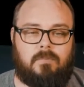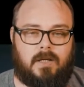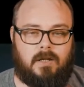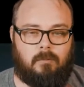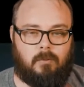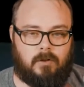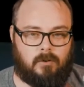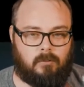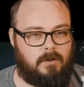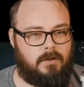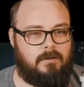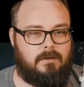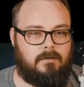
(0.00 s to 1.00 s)
And we're going to
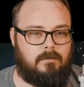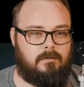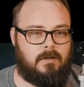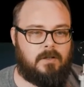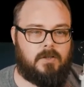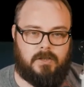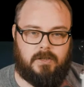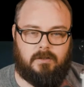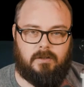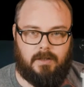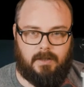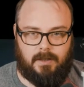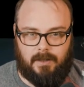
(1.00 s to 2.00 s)
run this function
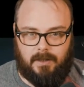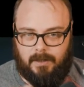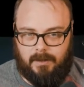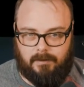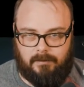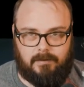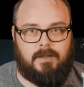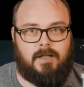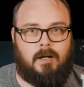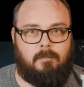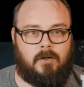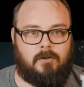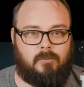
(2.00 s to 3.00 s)
and see
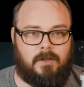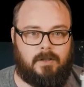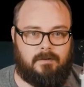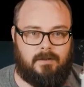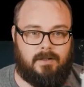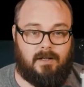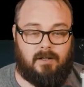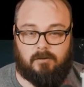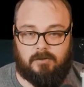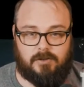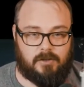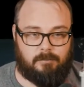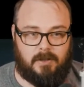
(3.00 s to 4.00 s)
how much we can take out
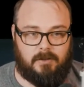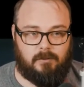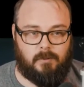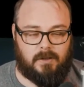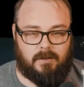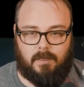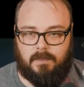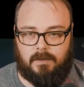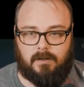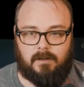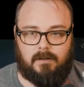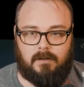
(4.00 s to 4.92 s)
just by doing nothing.